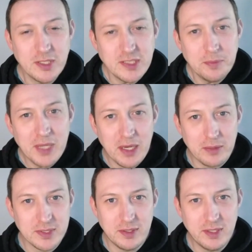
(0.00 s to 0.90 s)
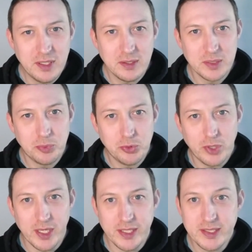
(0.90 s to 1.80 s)
I must admit I was a little
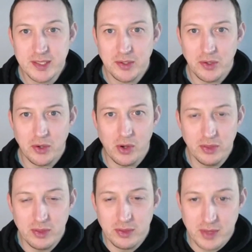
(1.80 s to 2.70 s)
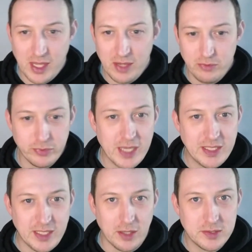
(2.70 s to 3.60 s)
surprised on the
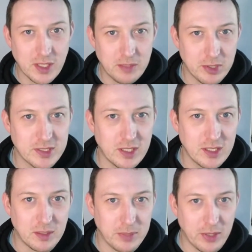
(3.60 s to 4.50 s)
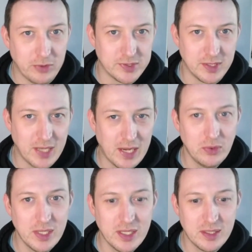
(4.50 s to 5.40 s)
radio side by side comparison
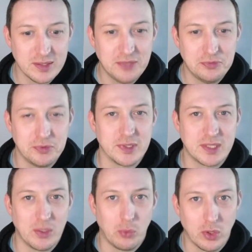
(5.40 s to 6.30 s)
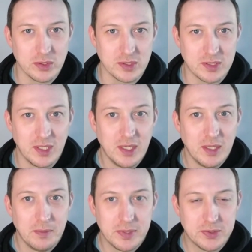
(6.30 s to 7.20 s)
how little difference there was
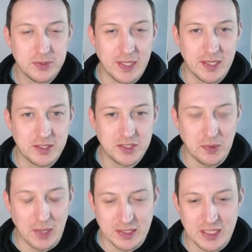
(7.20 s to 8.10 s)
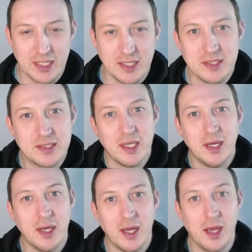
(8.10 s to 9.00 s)
between the two antennas.
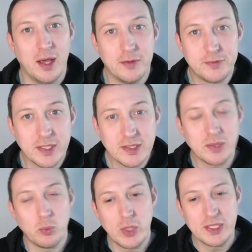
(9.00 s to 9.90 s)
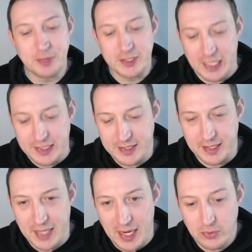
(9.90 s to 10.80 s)
Uh, I've done some WSPR
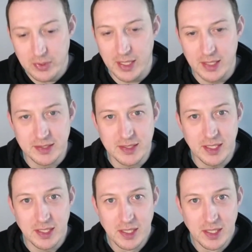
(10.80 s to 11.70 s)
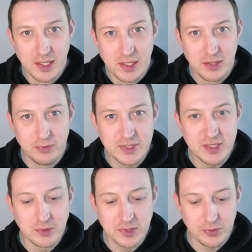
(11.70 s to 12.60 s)
testing now, and uh, the
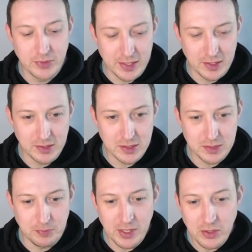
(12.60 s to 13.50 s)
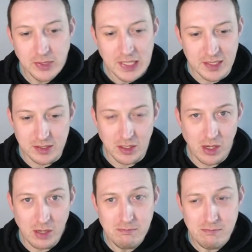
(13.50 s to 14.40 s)
results are in. And to be honest,
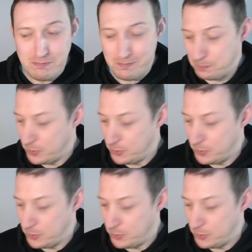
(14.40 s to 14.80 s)
I'm